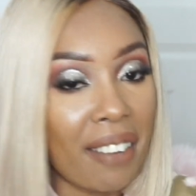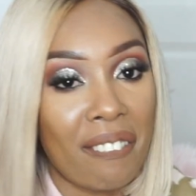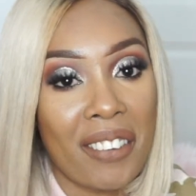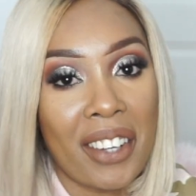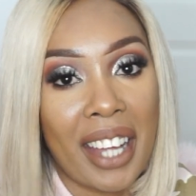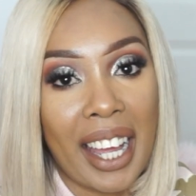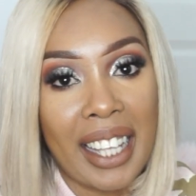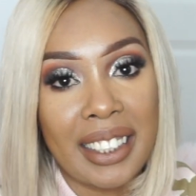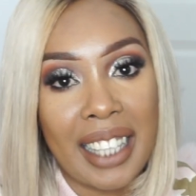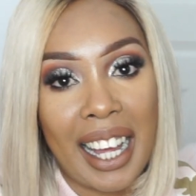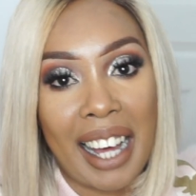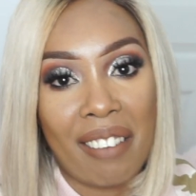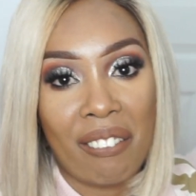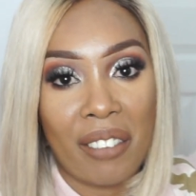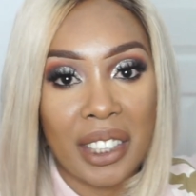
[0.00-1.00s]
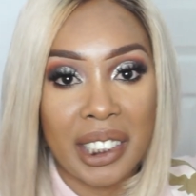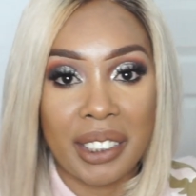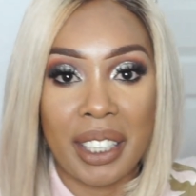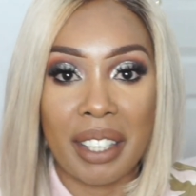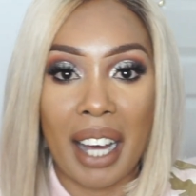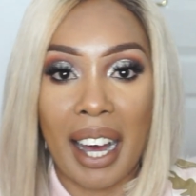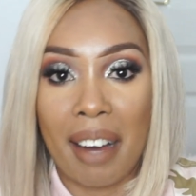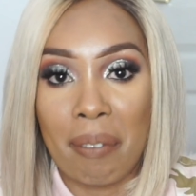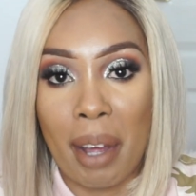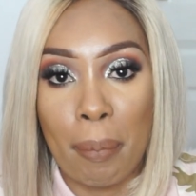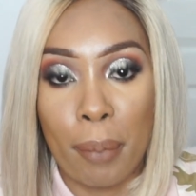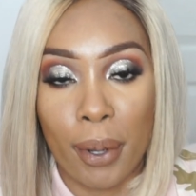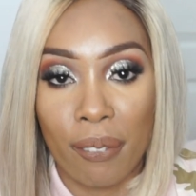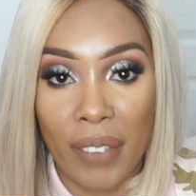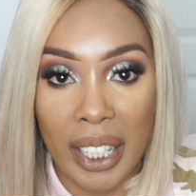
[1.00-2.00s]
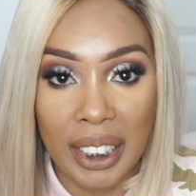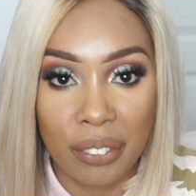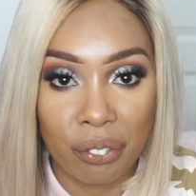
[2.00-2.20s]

of you guys have watched my previous